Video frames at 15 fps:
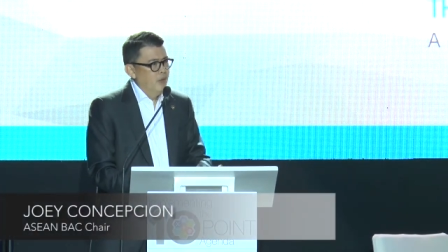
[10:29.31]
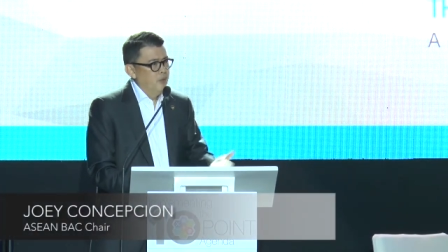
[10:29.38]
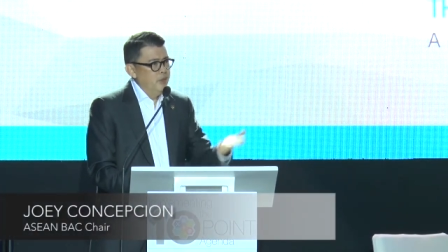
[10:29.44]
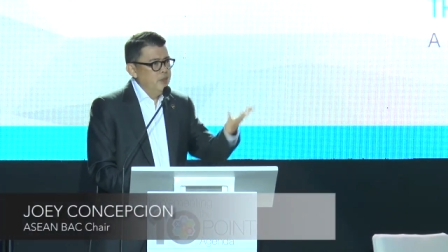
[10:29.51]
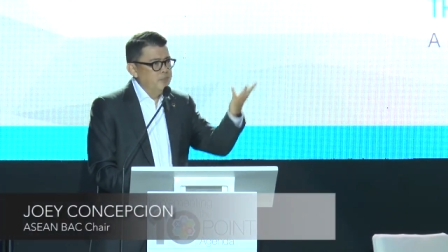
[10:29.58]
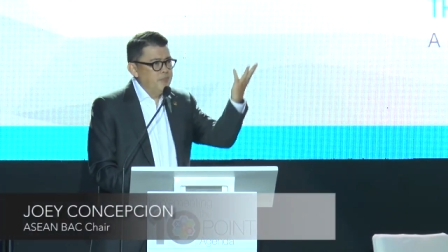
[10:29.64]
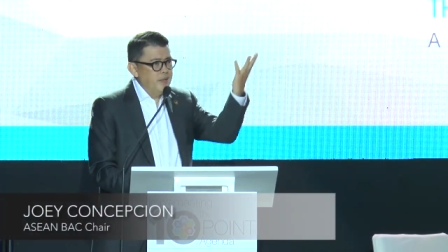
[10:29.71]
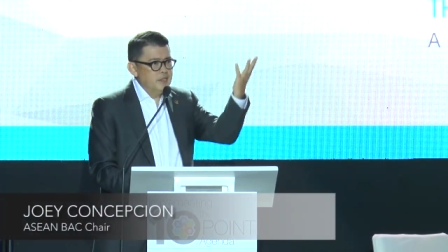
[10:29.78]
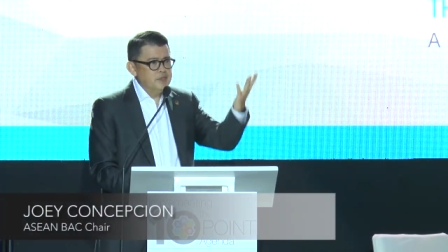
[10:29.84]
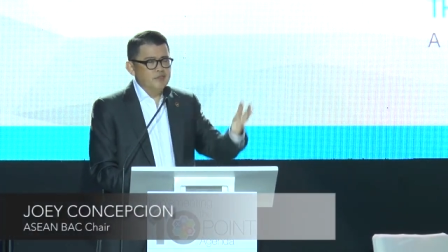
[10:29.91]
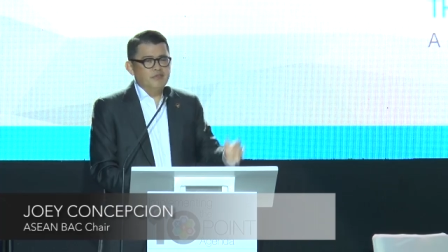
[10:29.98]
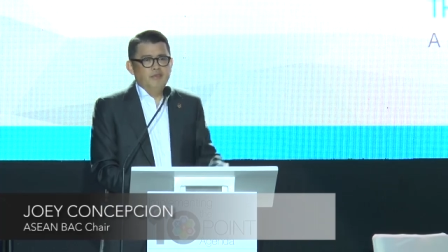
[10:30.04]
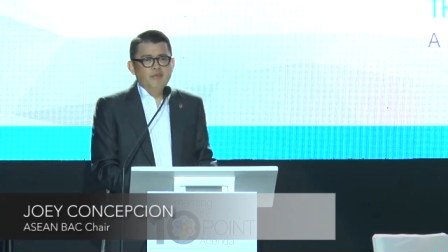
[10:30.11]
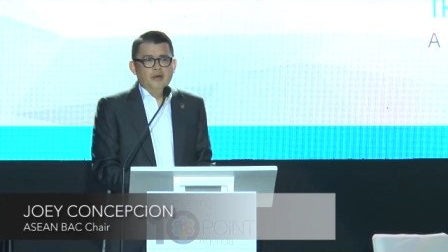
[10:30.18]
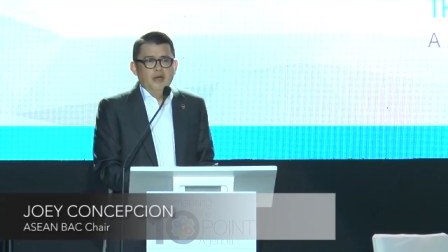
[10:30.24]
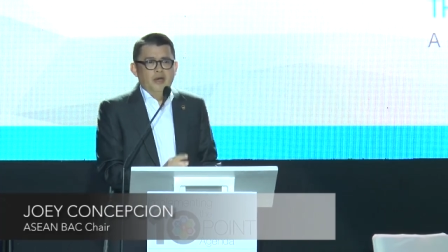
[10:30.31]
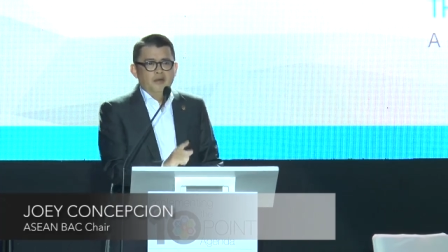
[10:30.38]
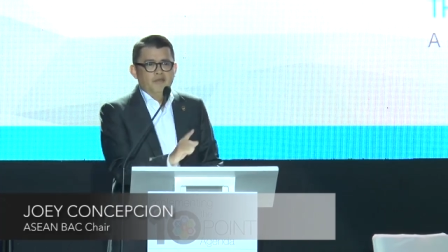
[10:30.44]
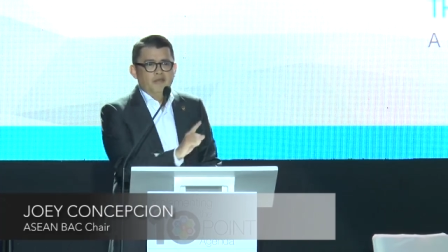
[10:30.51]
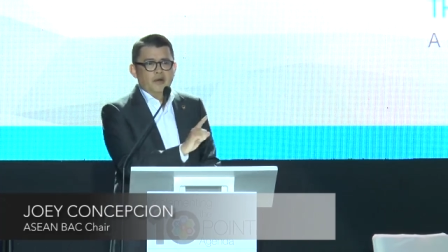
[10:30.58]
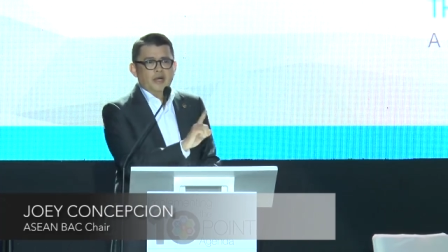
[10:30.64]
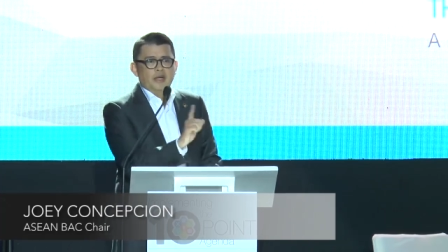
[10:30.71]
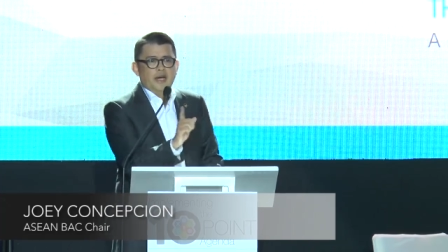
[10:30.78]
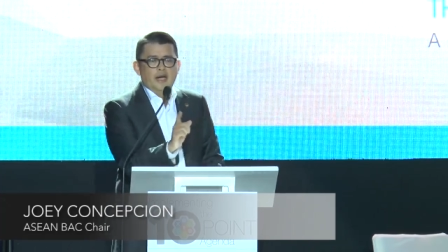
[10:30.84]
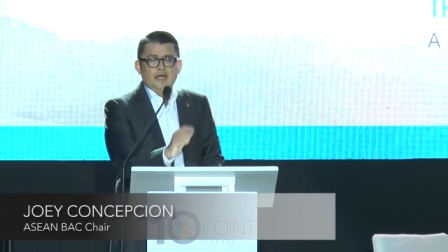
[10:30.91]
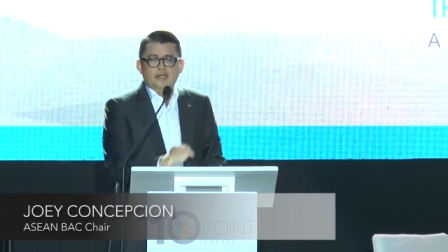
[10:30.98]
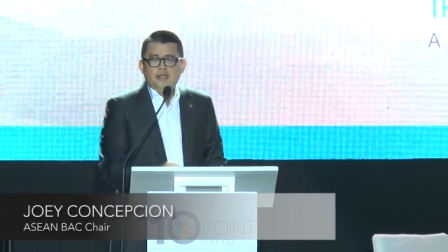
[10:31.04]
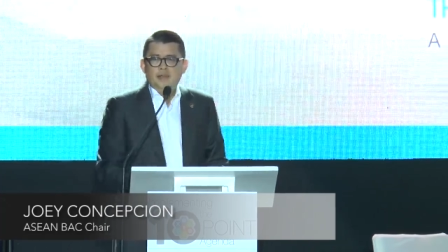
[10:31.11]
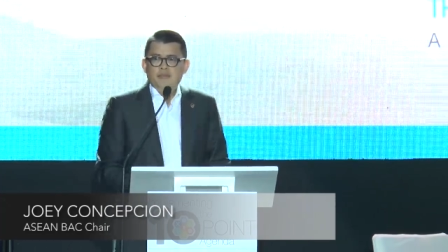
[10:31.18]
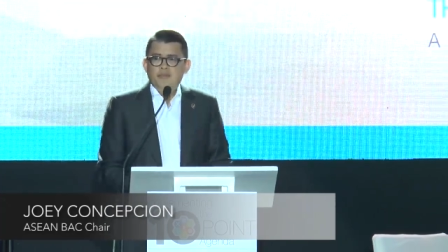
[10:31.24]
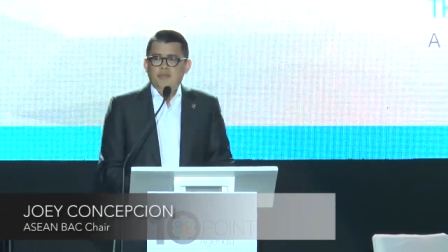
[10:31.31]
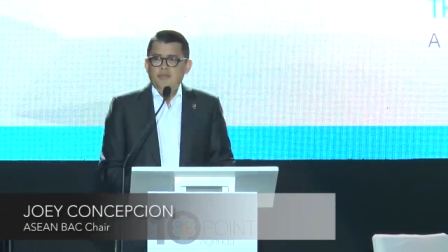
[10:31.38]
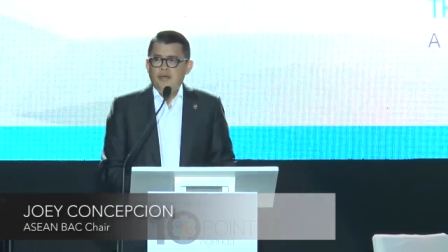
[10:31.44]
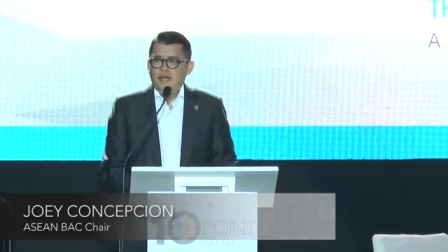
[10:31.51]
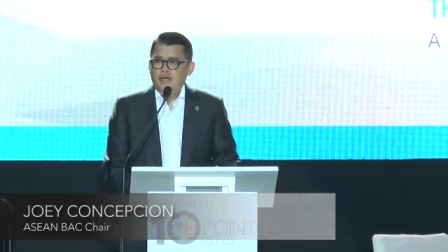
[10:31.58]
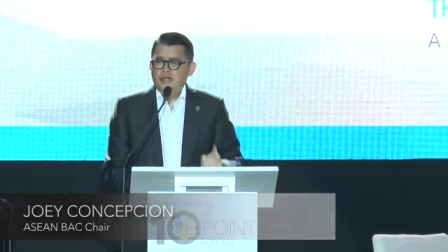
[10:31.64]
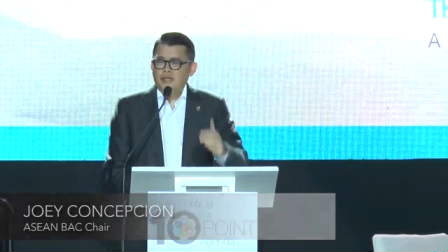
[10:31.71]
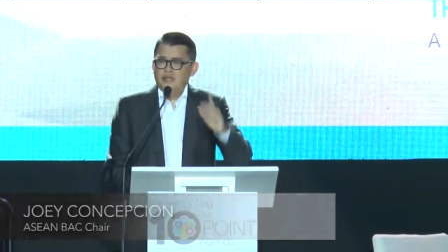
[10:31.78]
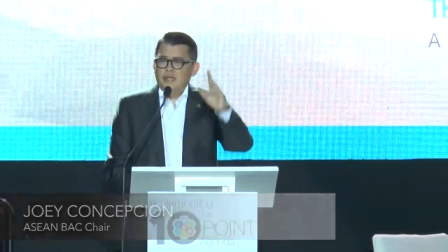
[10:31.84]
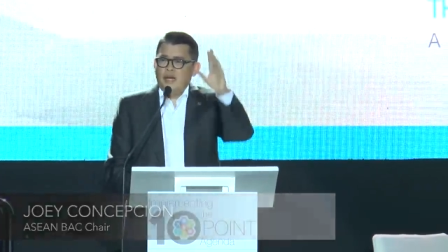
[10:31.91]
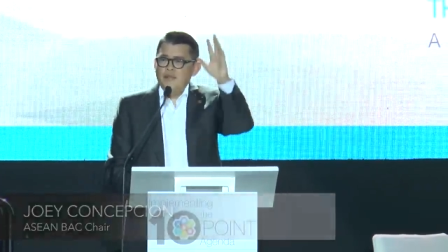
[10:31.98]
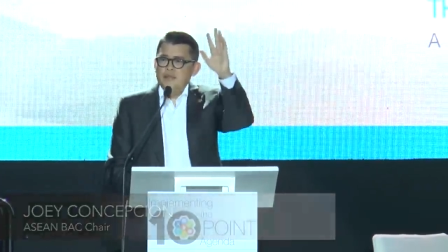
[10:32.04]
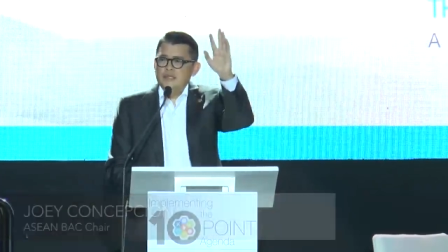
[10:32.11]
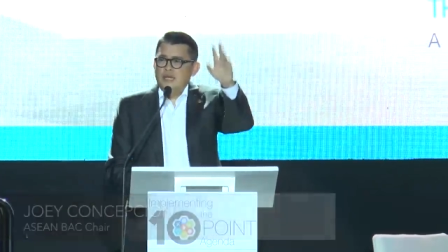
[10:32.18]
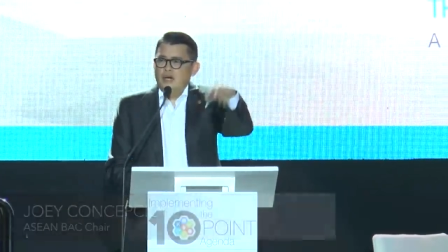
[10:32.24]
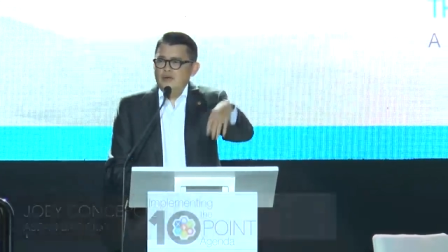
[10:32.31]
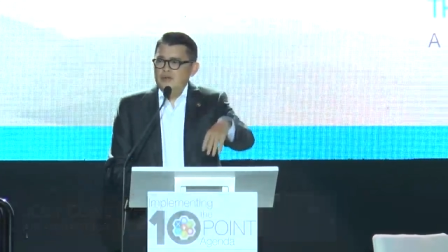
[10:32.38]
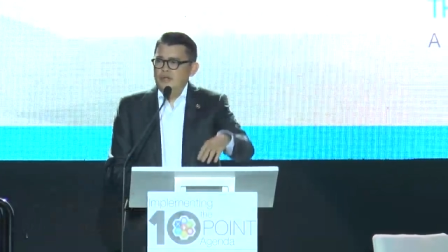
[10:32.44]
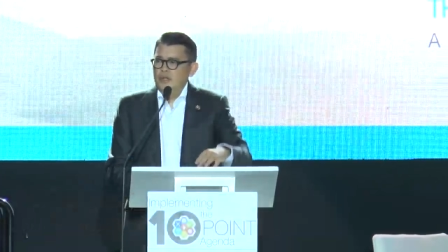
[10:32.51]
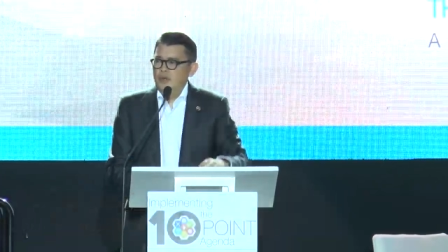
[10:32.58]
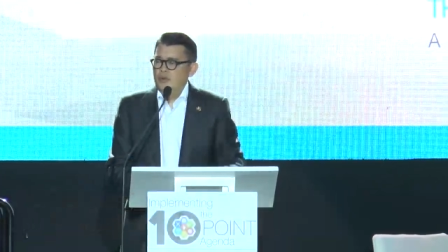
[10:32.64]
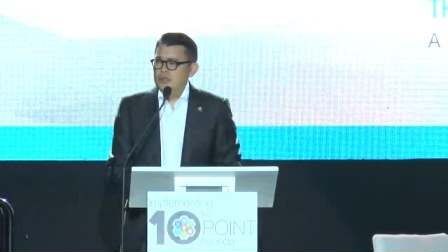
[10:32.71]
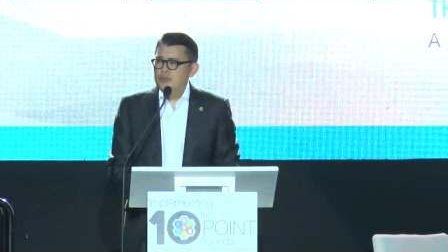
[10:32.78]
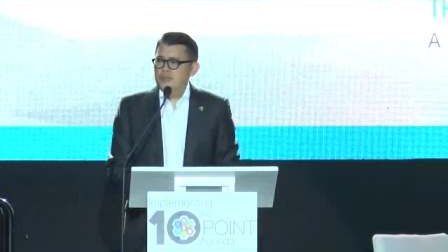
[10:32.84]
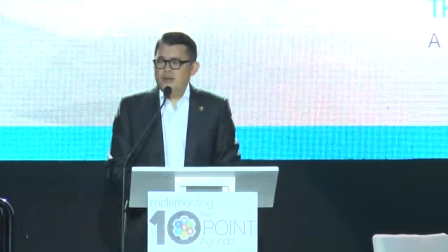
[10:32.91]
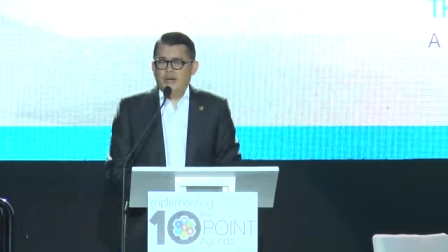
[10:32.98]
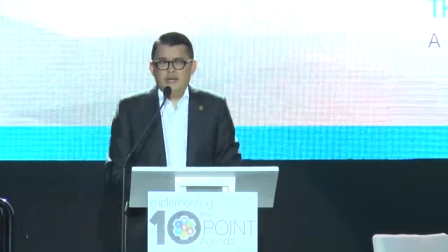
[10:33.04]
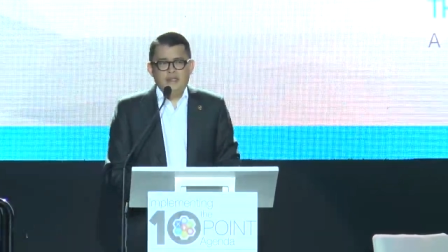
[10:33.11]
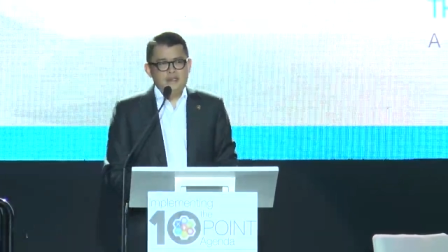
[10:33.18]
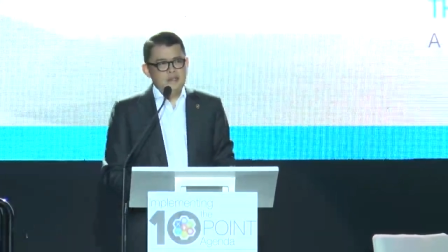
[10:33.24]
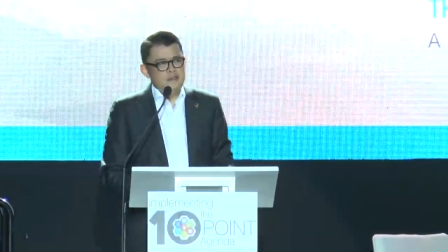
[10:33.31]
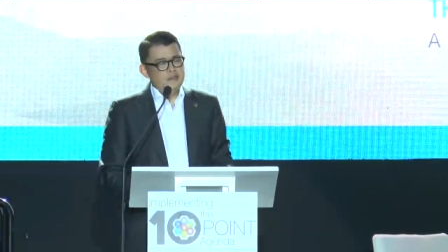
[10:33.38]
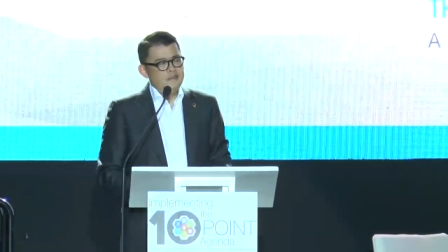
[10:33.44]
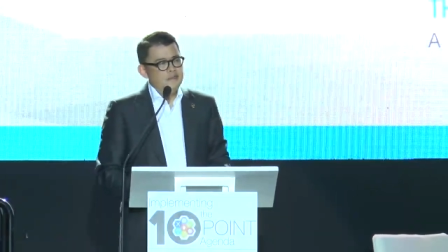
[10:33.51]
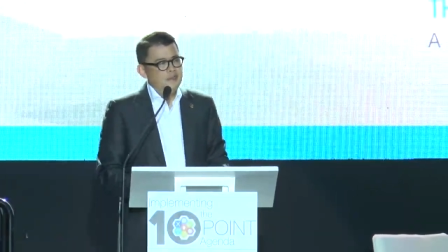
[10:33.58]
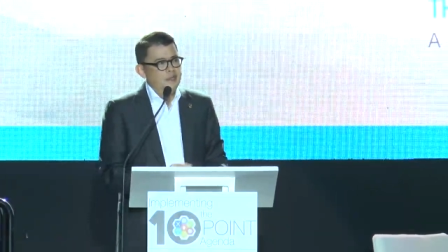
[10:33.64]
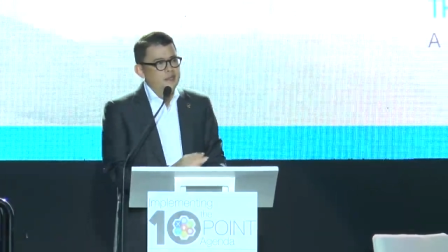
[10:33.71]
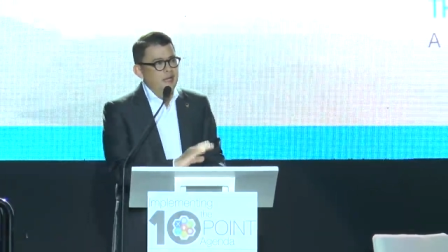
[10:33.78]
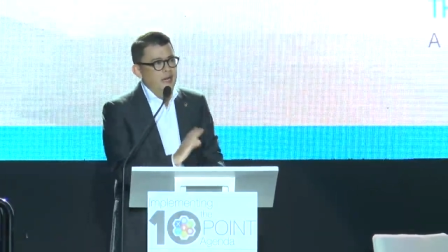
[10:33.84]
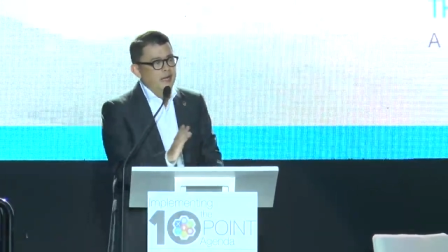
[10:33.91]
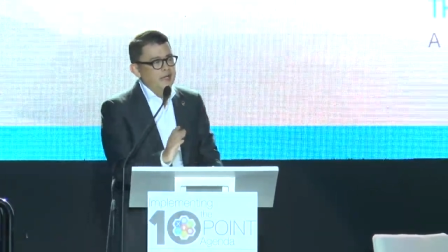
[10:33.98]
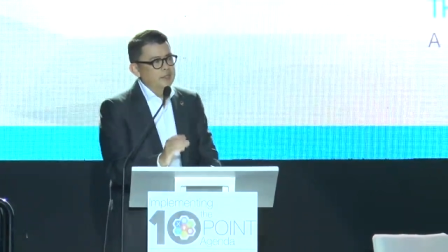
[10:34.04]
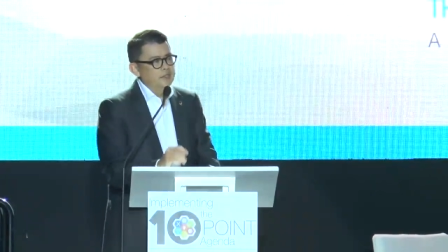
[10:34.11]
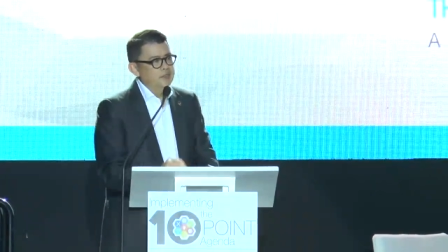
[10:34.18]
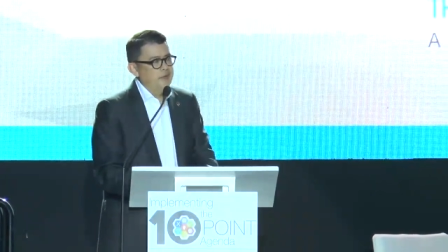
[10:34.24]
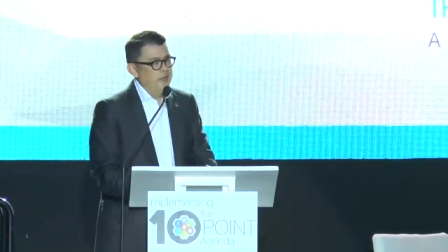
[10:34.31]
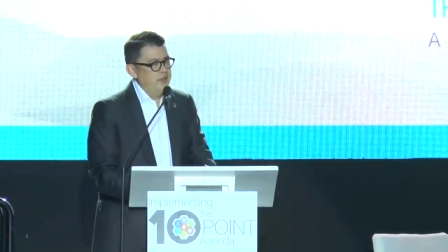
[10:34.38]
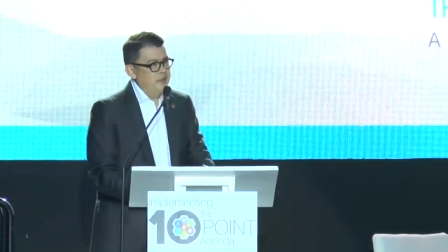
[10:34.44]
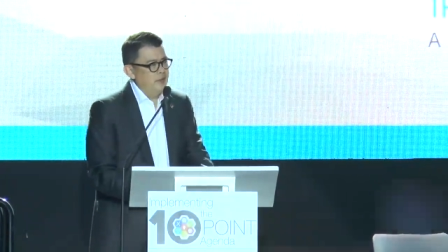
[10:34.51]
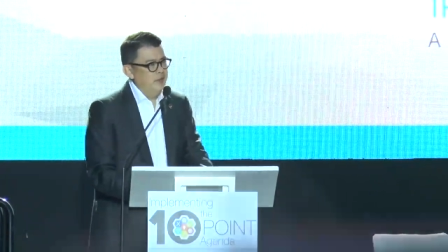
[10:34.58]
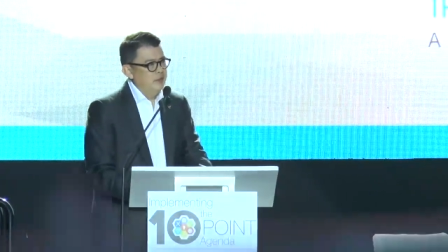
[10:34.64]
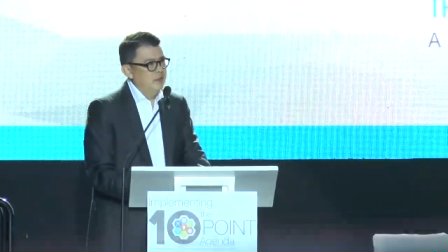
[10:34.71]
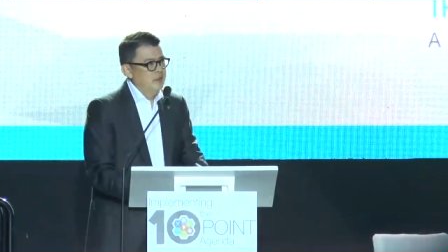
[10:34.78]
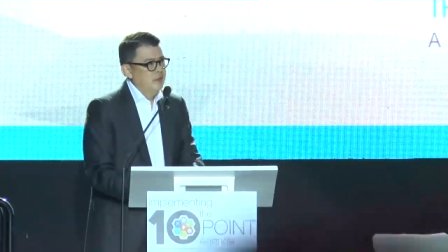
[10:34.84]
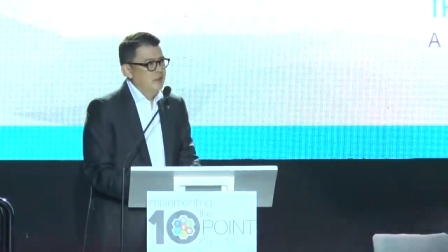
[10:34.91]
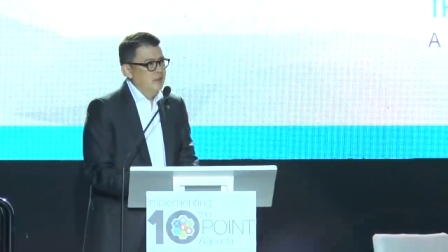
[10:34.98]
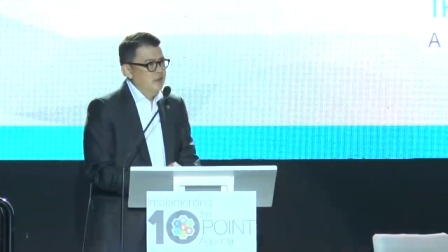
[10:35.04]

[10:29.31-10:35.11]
When you press for an item and it comes out the lowest price and the highest rating,